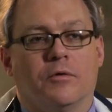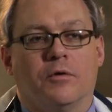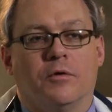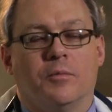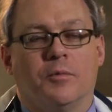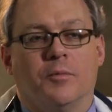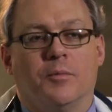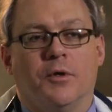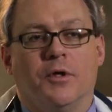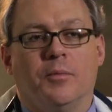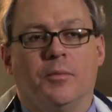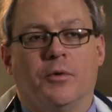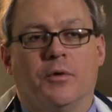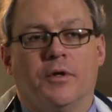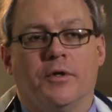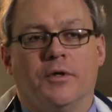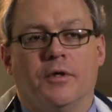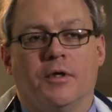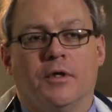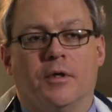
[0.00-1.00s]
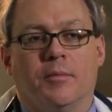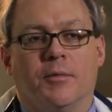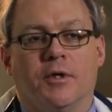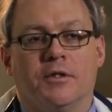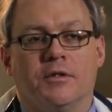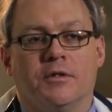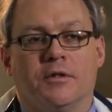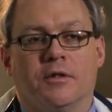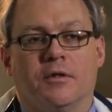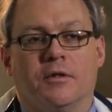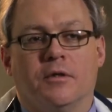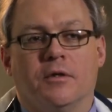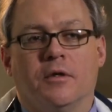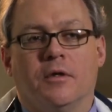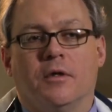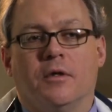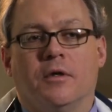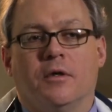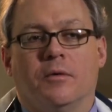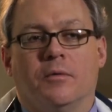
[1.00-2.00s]
group of people in the MS Center,
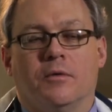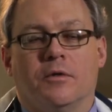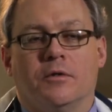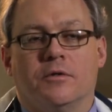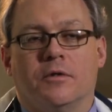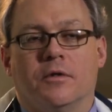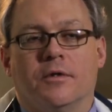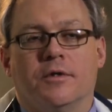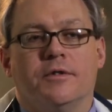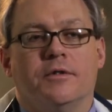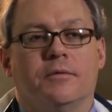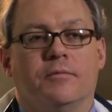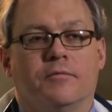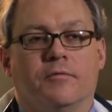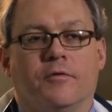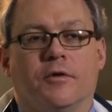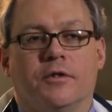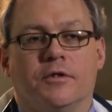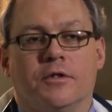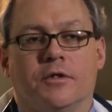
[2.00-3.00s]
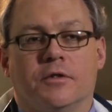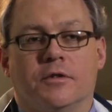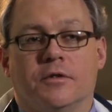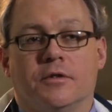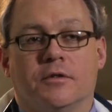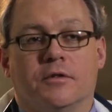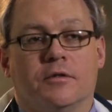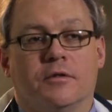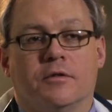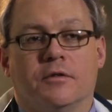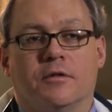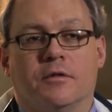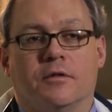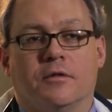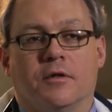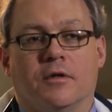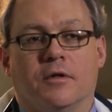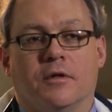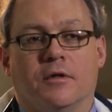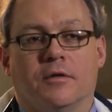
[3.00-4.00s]
which really functions
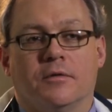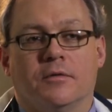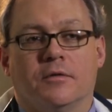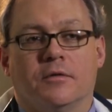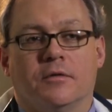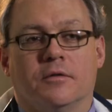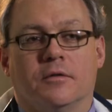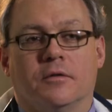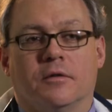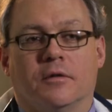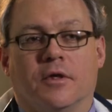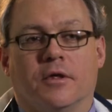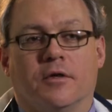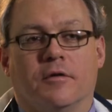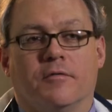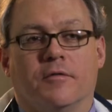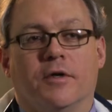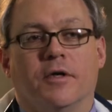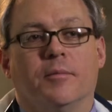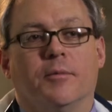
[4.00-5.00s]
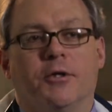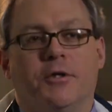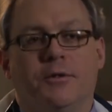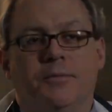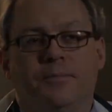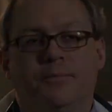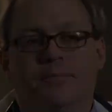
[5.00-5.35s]
uh, like a family.